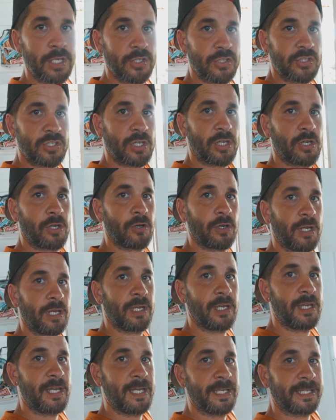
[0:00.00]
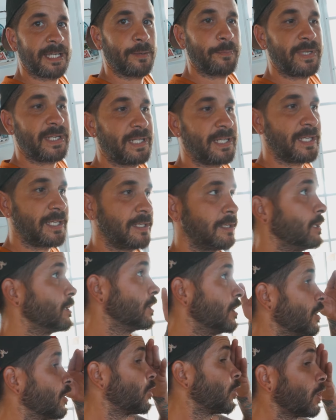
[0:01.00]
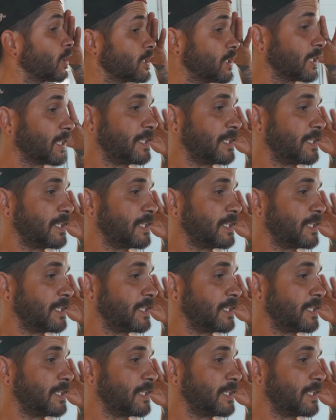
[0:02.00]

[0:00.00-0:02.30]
So coming in, of course,